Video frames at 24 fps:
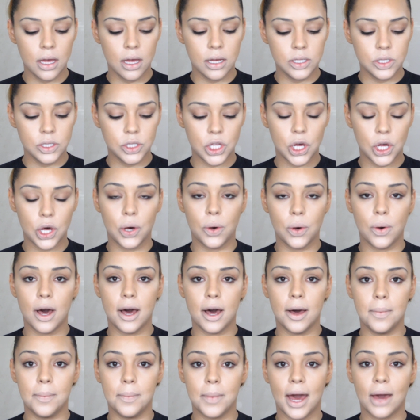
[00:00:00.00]
So
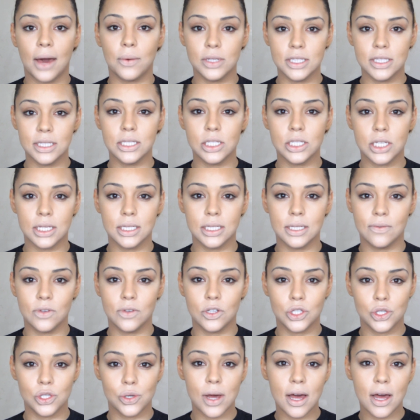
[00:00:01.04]
I would suggest if you
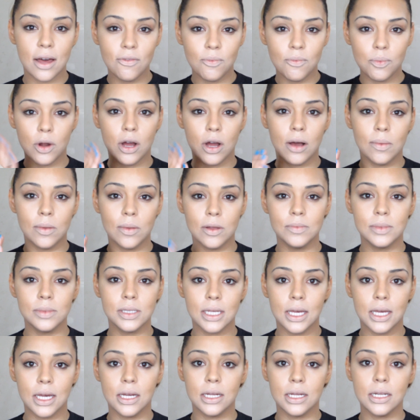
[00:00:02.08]
do have problem
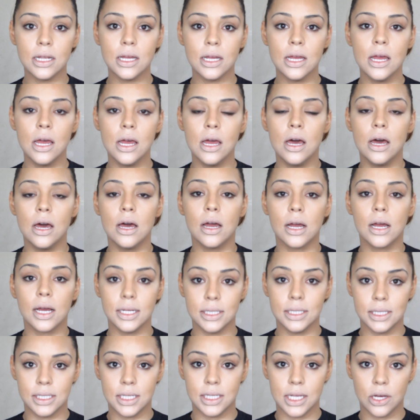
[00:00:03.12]
skin,
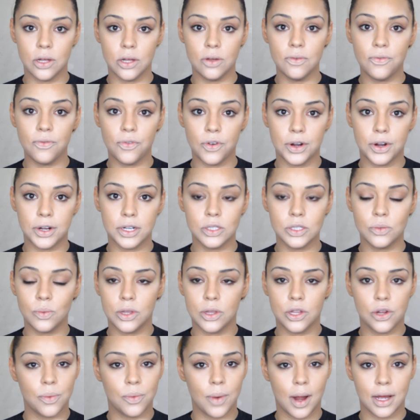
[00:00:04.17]
conceal first with
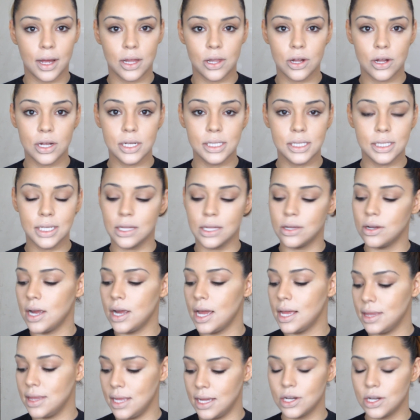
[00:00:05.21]
your regular concealer
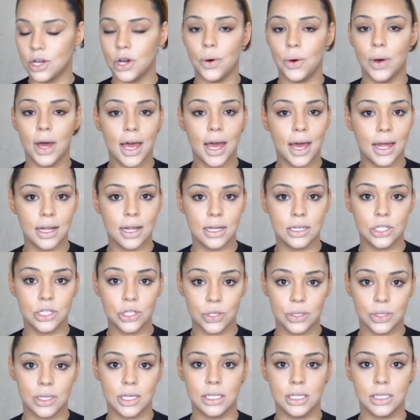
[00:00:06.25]
and then go ahead and do
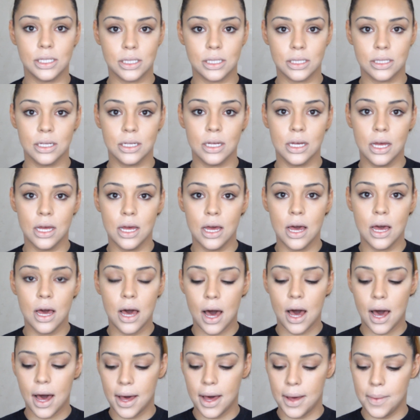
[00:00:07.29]
this
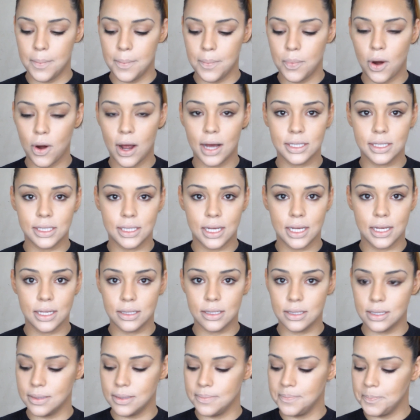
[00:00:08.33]

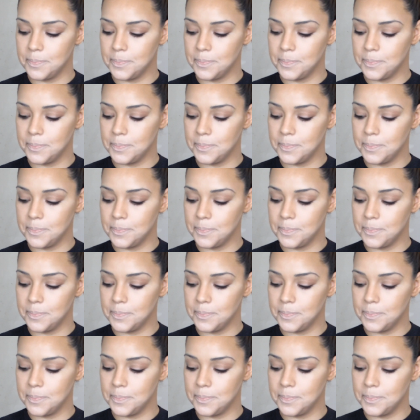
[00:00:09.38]
process.